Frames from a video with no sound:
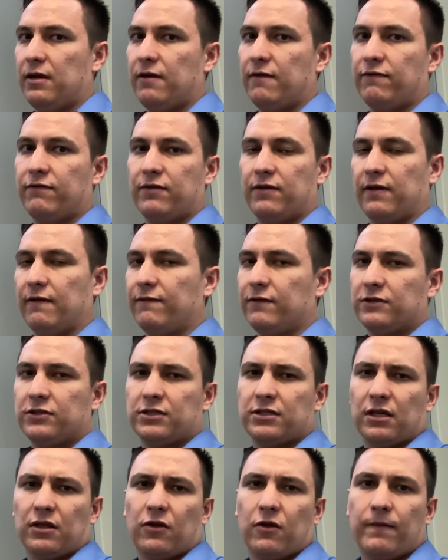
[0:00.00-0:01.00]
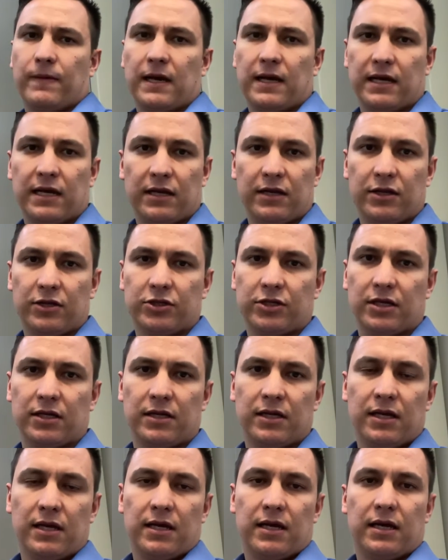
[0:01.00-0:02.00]
If it's just a low back condition
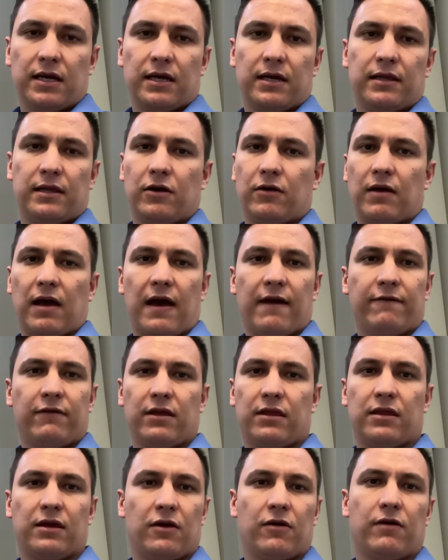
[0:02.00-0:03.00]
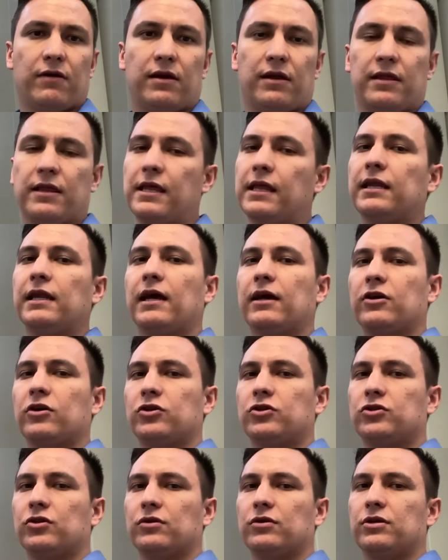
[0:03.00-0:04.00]
and they don't have anything going on in the neck or
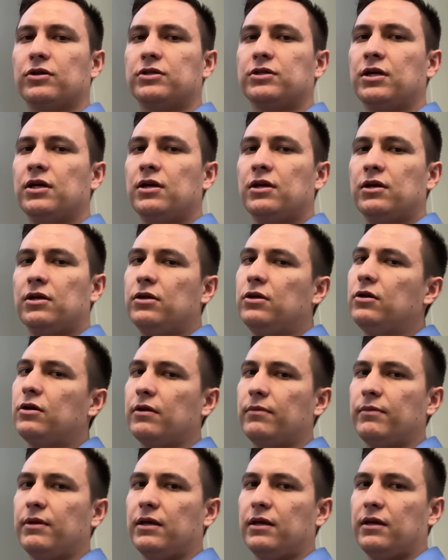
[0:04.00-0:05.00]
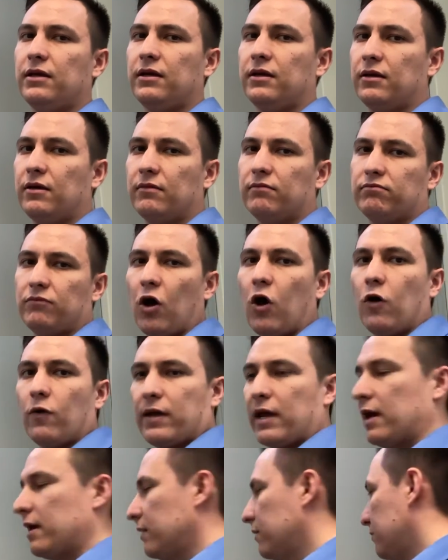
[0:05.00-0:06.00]
shoulders, you can be
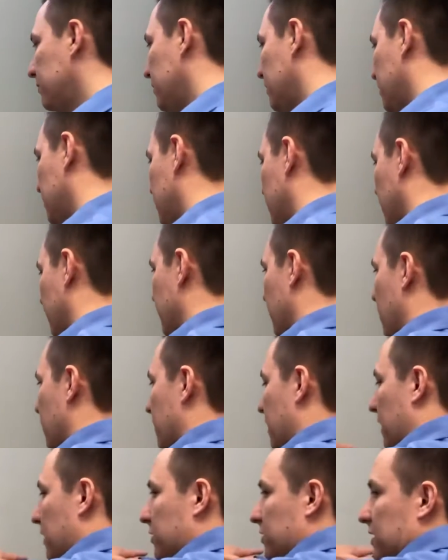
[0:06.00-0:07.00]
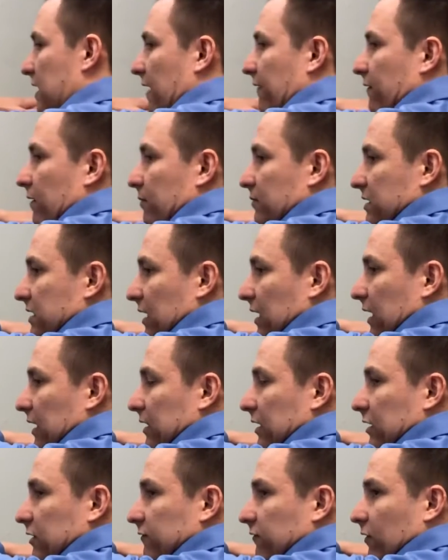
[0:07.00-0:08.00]
okay. You'll be okay just having them sit like
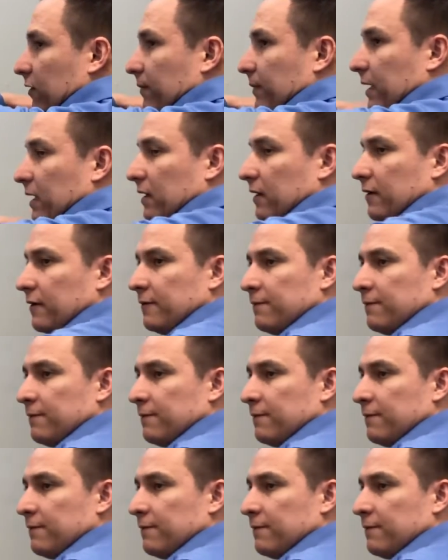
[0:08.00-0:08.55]
this for a bit.